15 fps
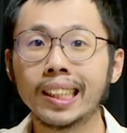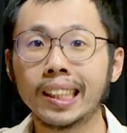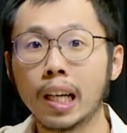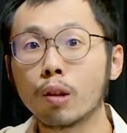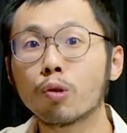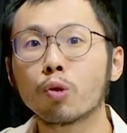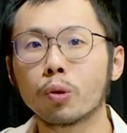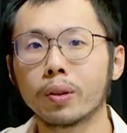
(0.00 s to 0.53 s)

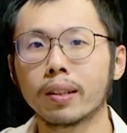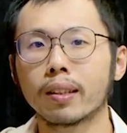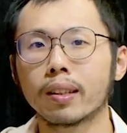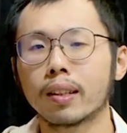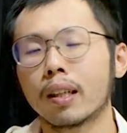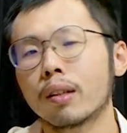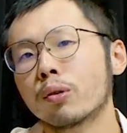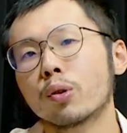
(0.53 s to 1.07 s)
countries
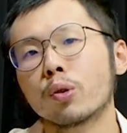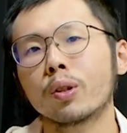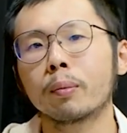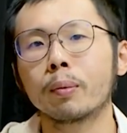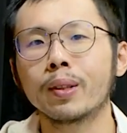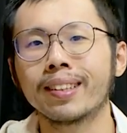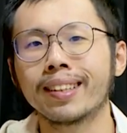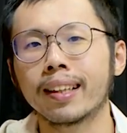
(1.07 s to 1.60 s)
and how to
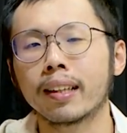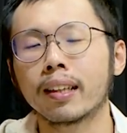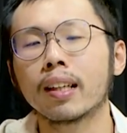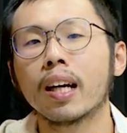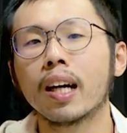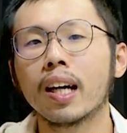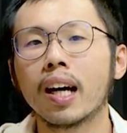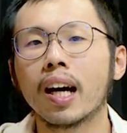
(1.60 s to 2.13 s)
represent
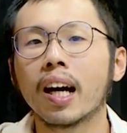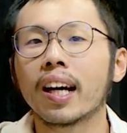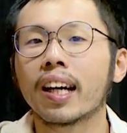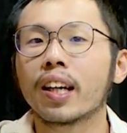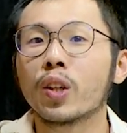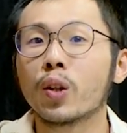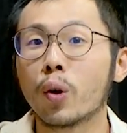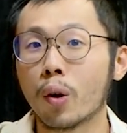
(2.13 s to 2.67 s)

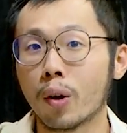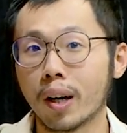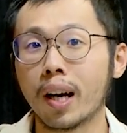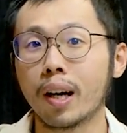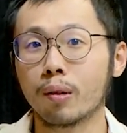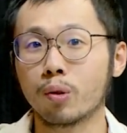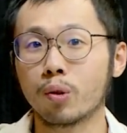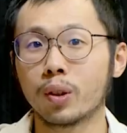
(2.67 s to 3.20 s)
your
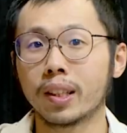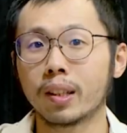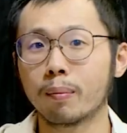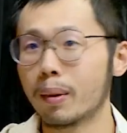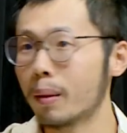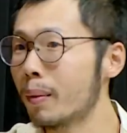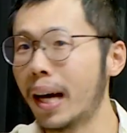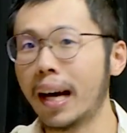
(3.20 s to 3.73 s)
country and
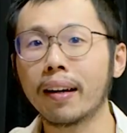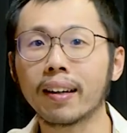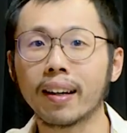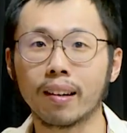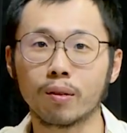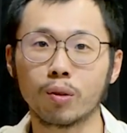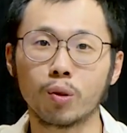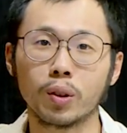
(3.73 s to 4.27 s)
maybe other
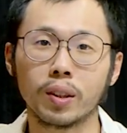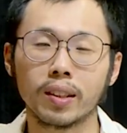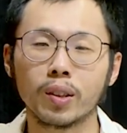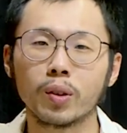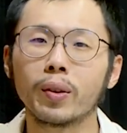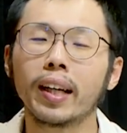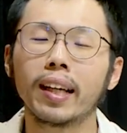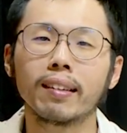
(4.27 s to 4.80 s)
countries
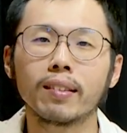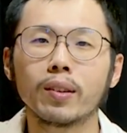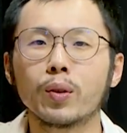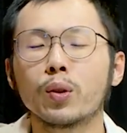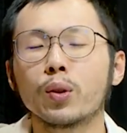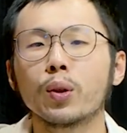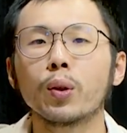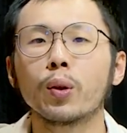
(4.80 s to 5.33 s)
and related
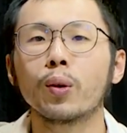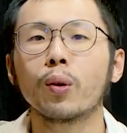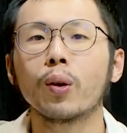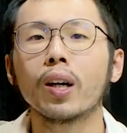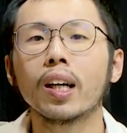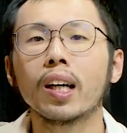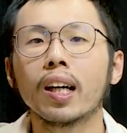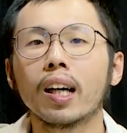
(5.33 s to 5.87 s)
to
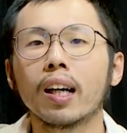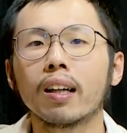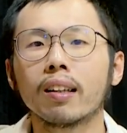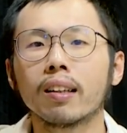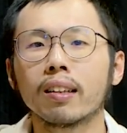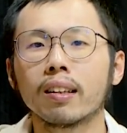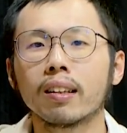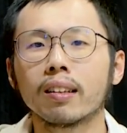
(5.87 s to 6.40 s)

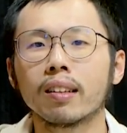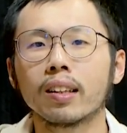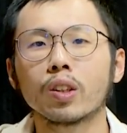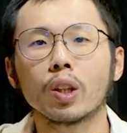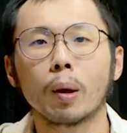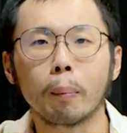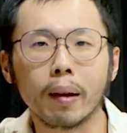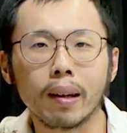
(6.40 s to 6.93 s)
their
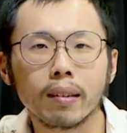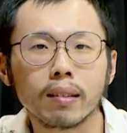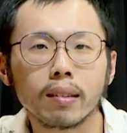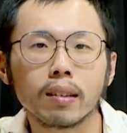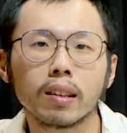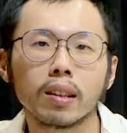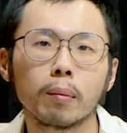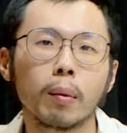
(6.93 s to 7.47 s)

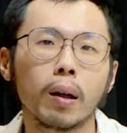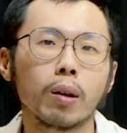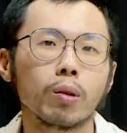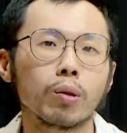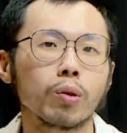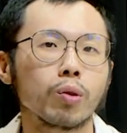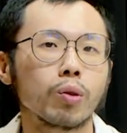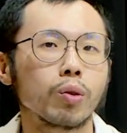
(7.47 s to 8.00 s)
topics and
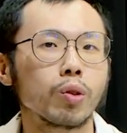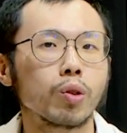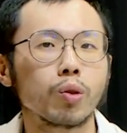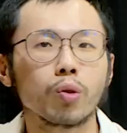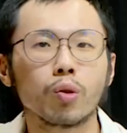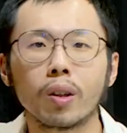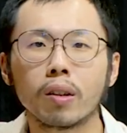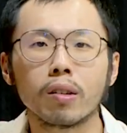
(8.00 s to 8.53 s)
about
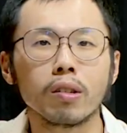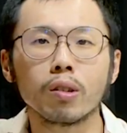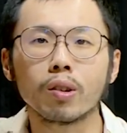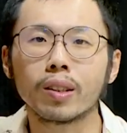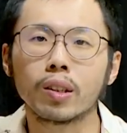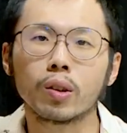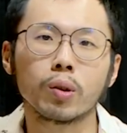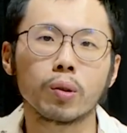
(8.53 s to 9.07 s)

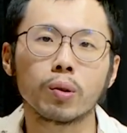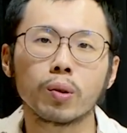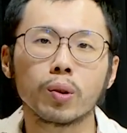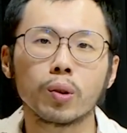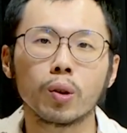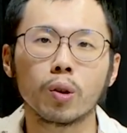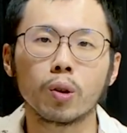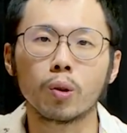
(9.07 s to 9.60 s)
struggles and
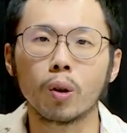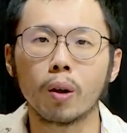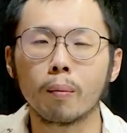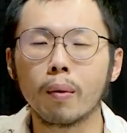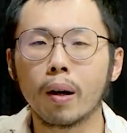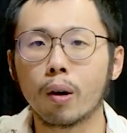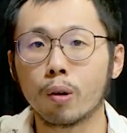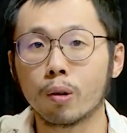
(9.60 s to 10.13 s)
also
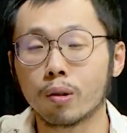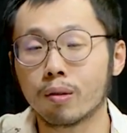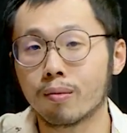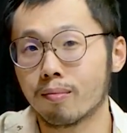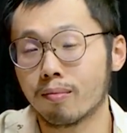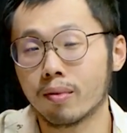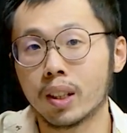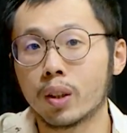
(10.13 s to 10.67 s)
about
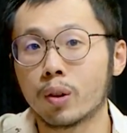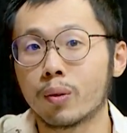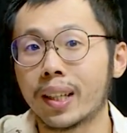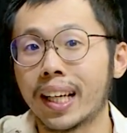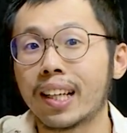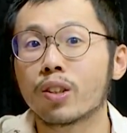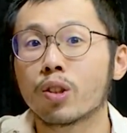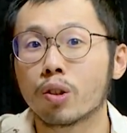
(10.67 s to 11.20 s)

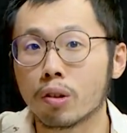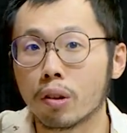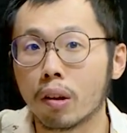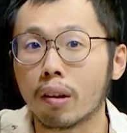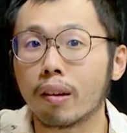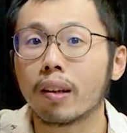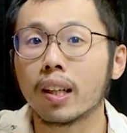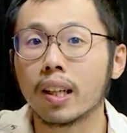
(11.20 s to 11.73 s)

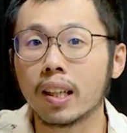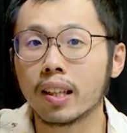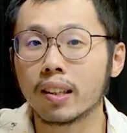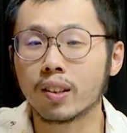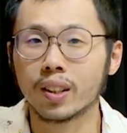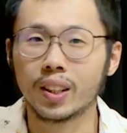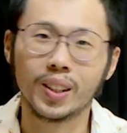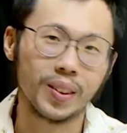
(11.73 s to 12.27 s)
national
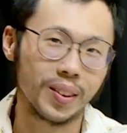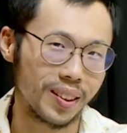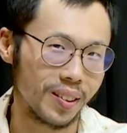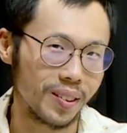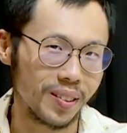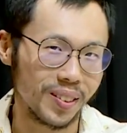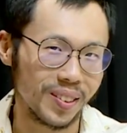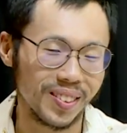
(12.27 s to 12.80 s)
security
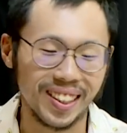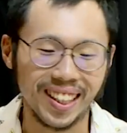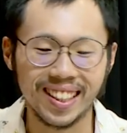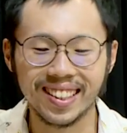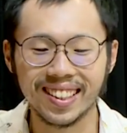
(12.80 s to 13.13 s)
also. Yeah.